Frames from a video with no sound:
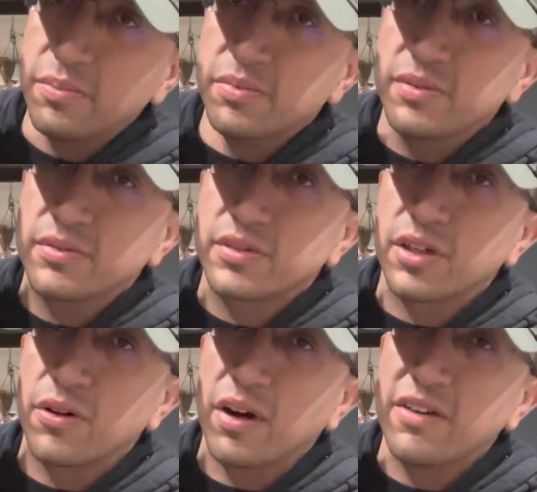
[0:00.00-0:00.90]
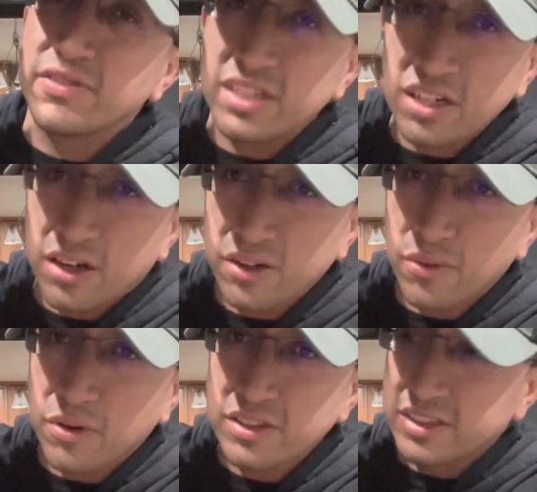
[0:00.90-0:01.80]
up. So I've seen
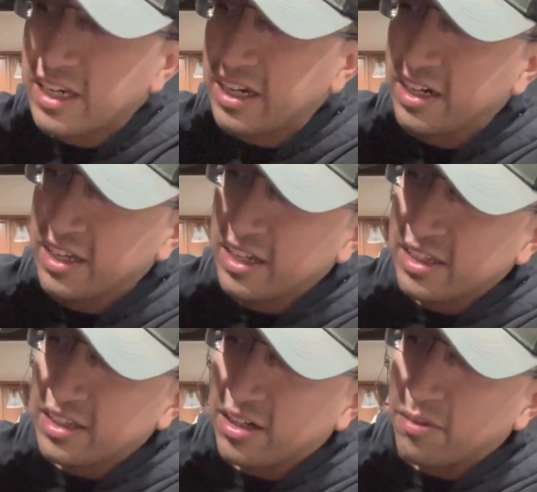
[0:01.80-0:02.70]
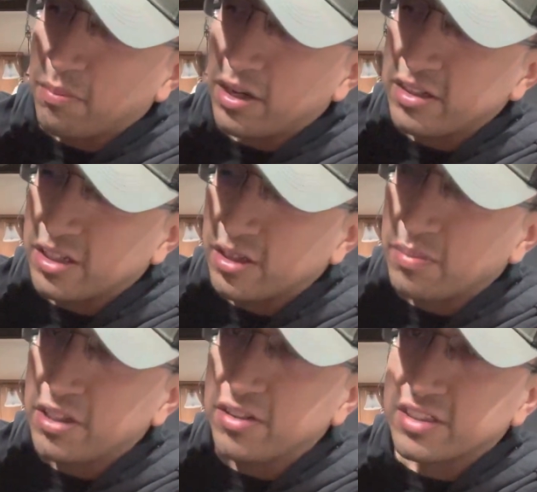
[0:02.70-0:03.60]
other ones that they're buttoned
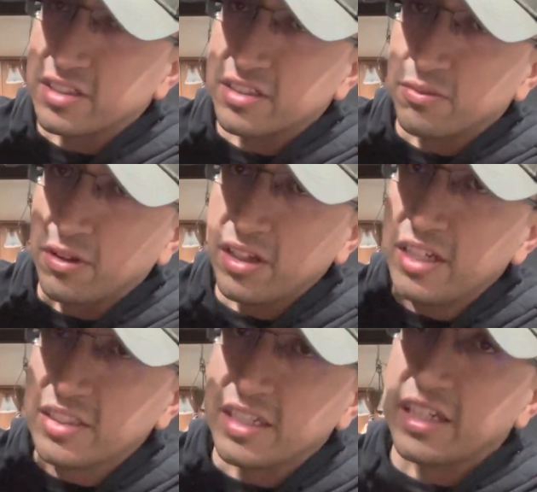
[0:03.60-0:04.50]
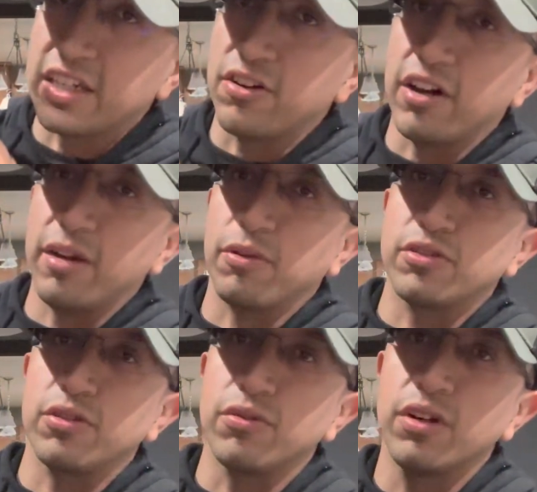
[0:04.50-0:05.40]
up and you can just release and then you're able
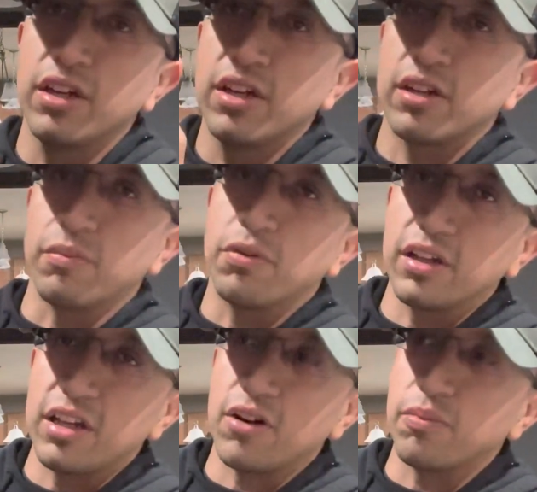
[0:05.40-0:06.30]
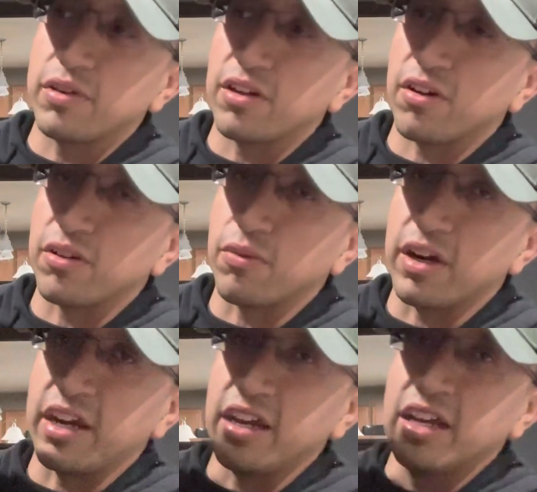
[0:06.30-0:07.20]
to completely open it all the
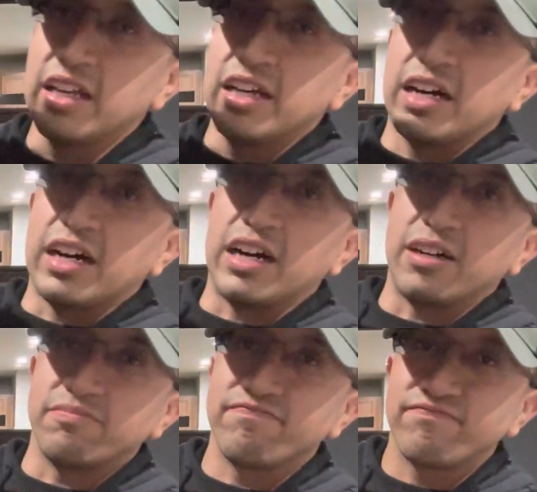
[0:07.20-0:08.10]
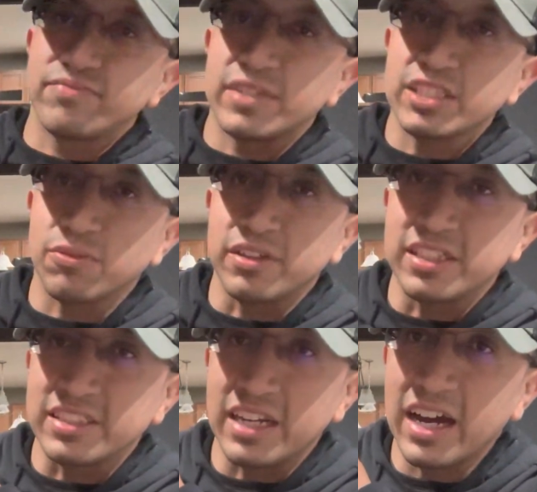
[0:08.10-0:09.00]
way. Um, this one
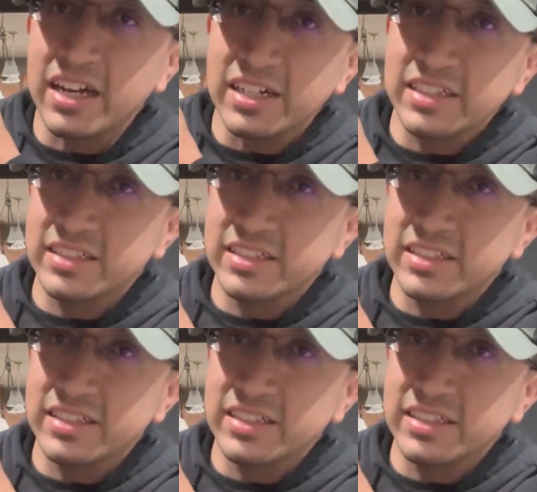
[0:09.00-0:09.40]
does not.